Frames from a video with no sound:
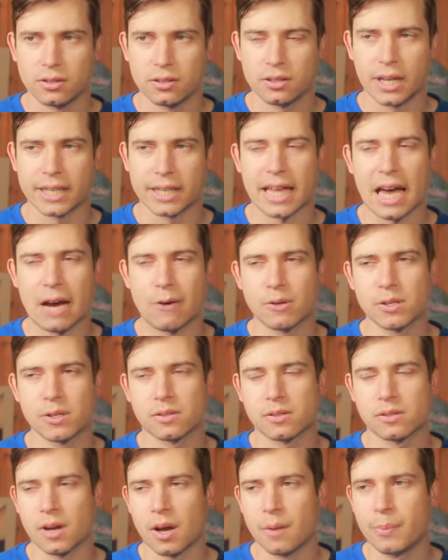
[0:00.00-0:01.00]
Like, that
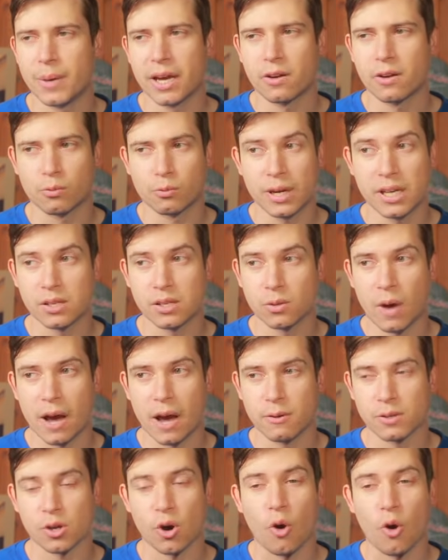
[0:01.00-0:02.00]
was a big reason why I
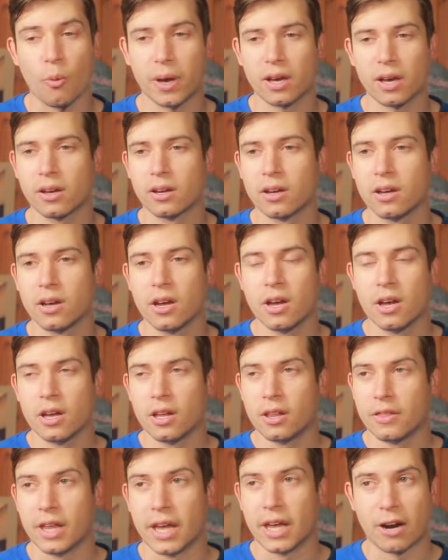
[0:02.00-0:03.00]
was hoping
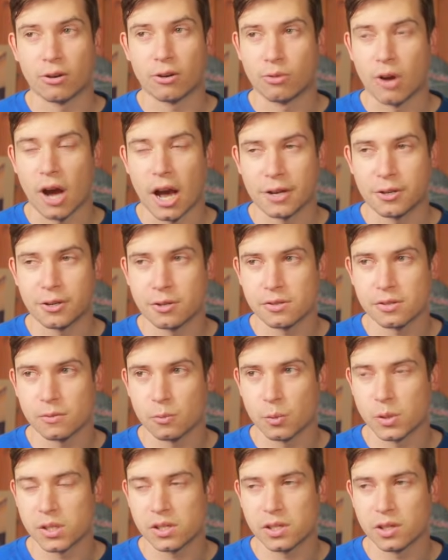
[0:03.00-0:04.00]
that Aaron Rodgers
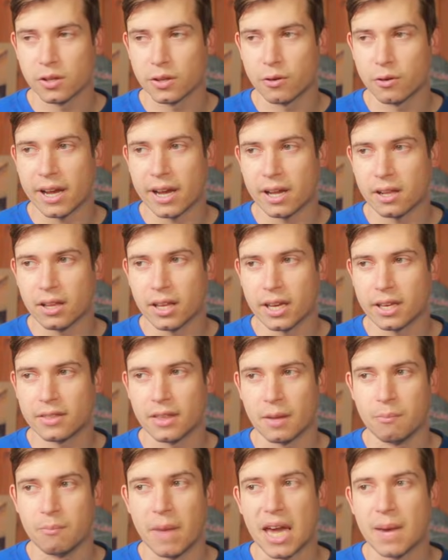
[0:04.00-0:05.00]
was still a great click,
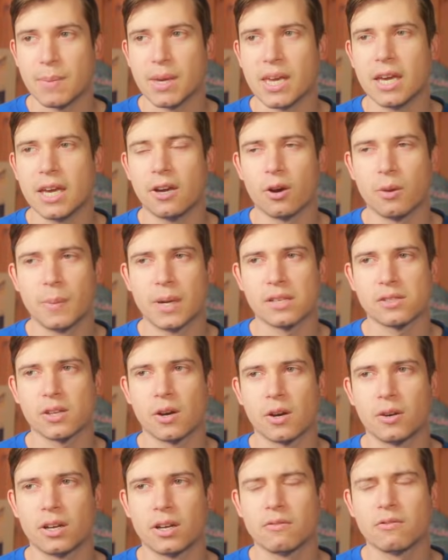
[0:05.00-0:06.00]
that maybe he'd go to
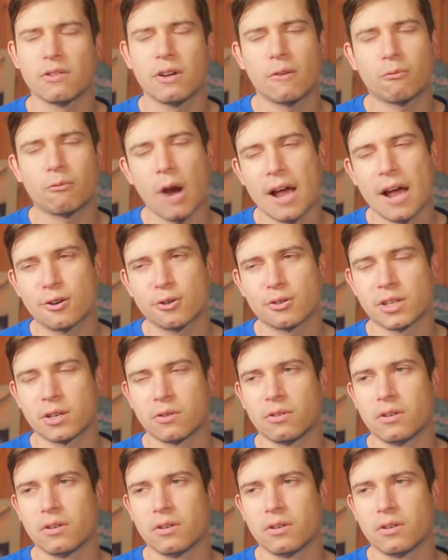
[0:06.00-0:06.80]
Minnesota. Rodgers in